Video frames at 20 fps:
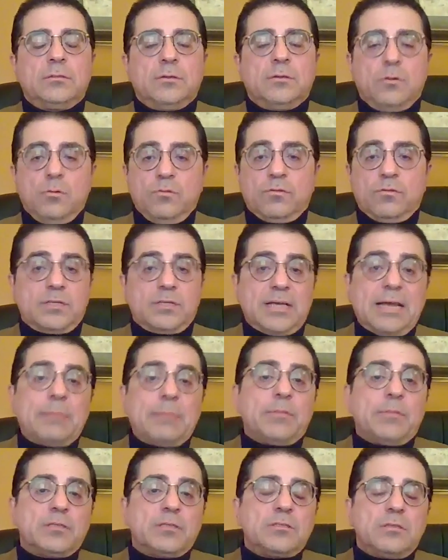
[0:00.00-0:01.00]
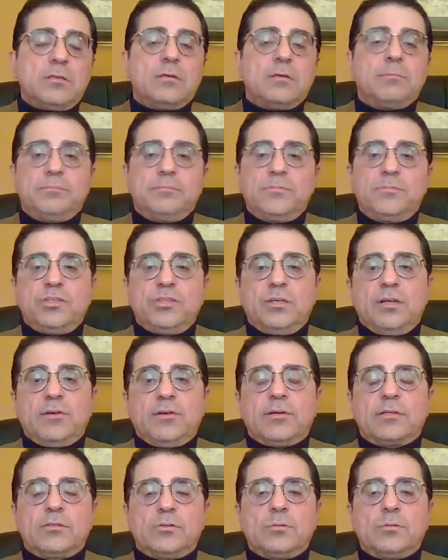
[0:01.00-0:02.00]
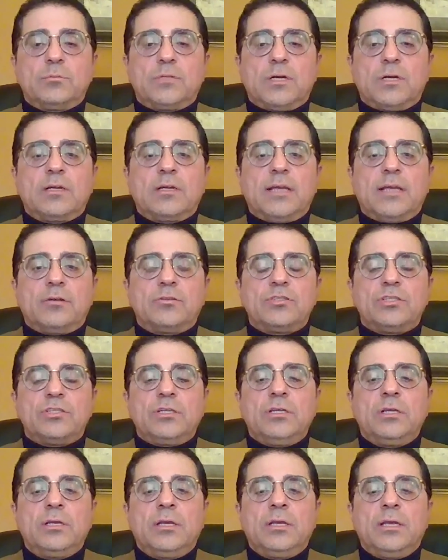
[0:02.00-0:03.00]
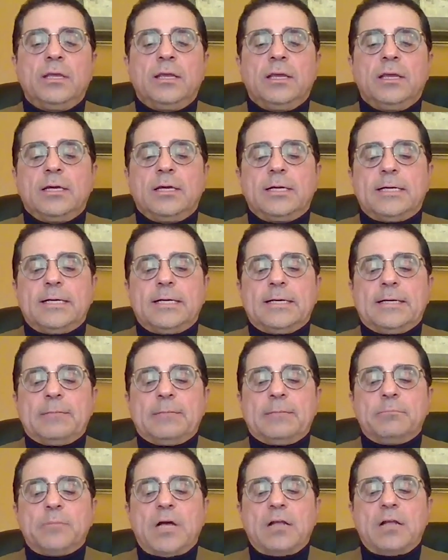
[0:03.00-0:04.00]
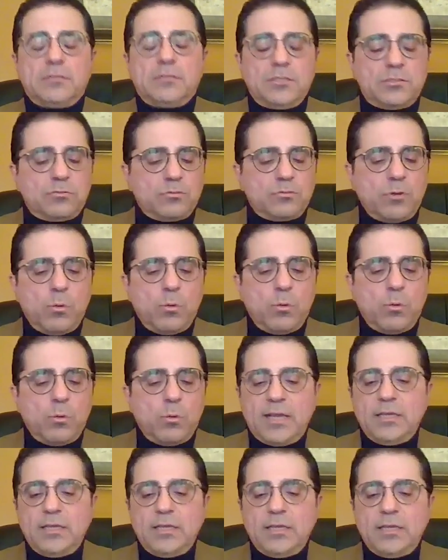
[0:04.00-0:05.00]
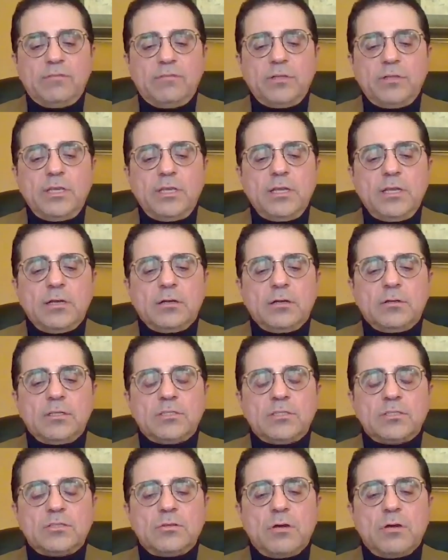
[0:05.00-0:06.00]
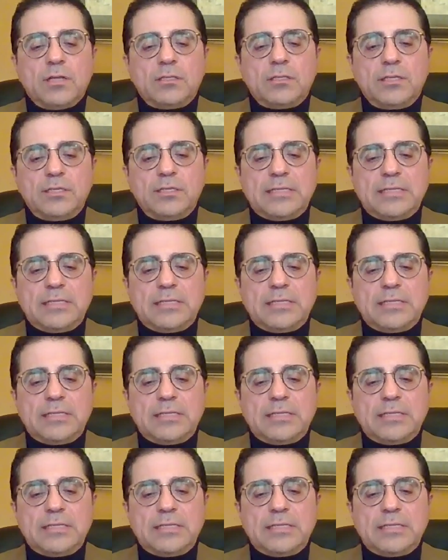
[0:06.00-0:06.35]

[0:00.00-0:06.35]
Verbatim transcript: over time, thus the generic term dark energy, um, I'll just throw one at you briefly here. It's thought that